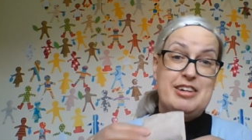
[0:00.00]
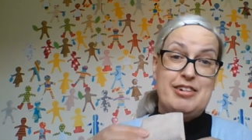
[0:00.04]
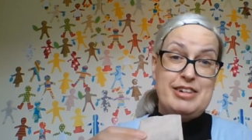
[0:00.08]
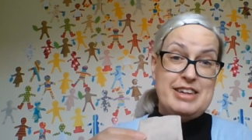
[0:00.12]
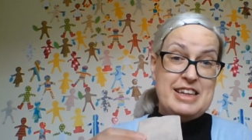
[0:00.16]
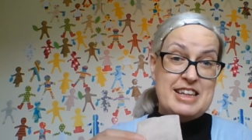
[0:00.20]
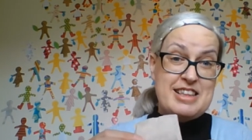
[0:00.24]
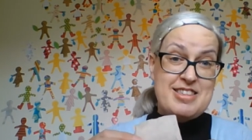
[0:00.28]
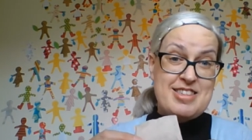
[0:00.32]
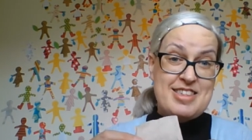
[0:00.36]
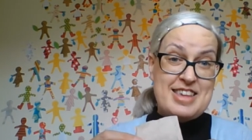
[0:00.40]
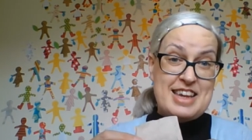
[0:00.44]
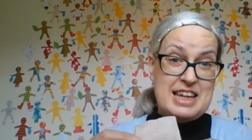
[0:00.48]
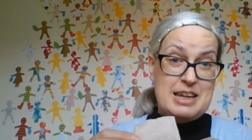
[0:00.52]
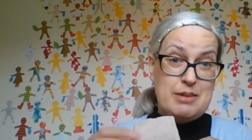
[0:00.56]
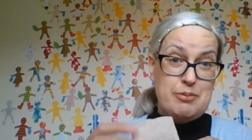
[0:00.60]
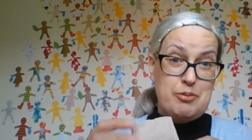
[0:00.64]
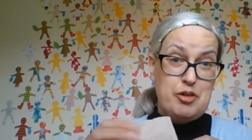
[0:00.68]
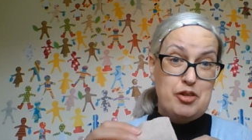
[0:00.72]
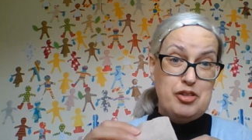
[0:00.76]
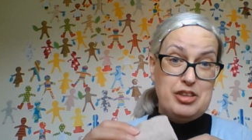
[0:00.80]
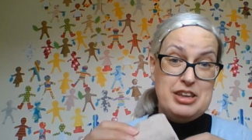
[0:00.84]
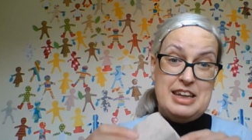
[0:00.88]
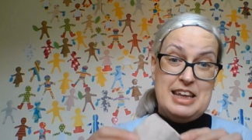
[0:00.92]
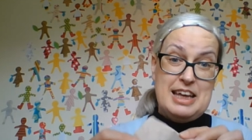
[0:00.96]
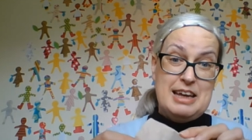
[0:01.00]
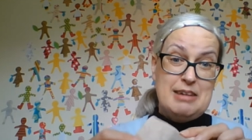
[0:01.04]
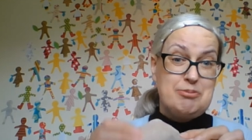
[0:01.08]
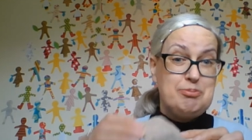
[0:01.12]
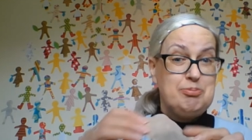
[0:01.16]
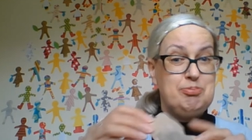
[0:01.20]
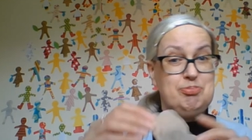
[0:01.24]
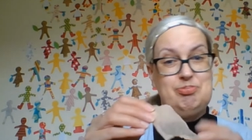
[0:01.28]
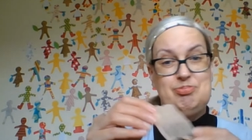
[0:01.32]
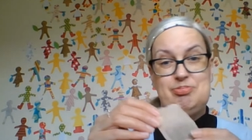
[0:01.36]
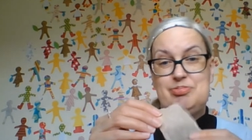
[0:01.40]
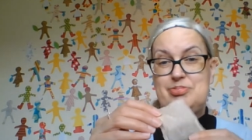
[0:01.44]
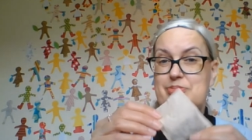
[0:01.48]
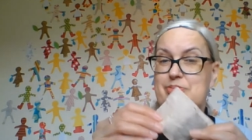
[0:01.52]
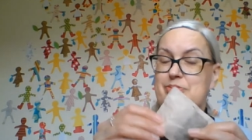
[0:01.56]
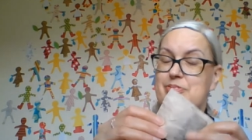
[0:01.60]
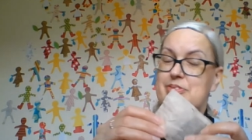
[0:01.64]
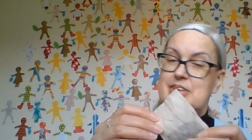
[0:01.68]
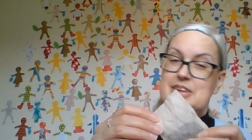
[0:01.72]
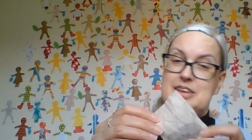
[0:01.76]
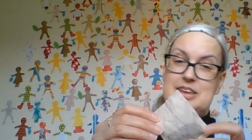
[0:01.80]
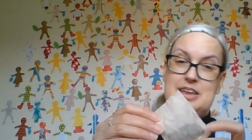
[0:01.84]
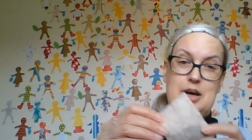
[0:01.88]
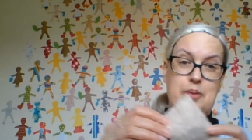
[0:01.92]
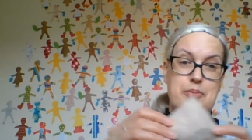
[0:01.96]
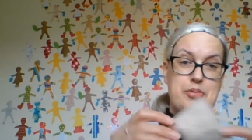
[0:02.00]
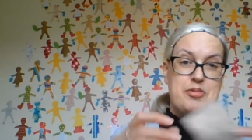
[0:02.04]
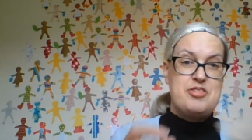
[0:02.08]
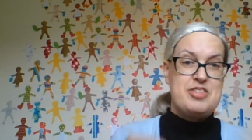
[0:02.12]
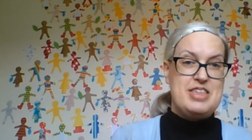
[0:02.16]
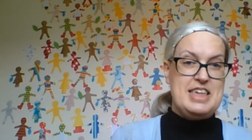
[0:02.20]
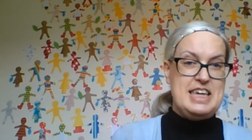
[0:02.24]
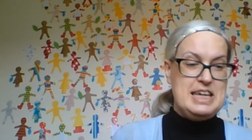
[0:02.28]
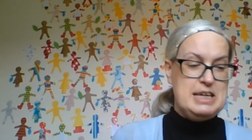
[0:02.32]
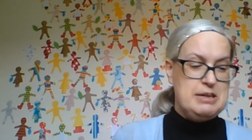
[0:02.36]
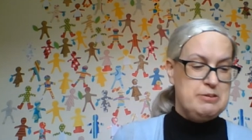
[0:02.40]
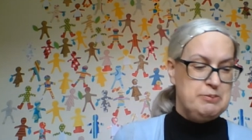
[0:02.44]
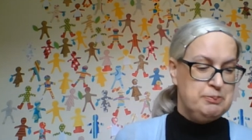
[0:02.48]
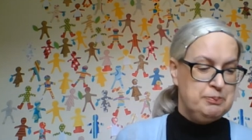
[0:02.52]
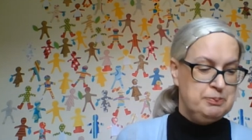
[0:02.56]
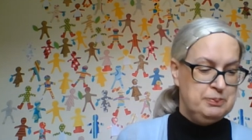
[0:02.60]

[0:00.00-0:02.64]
I need to say any more than that. Cup of tea.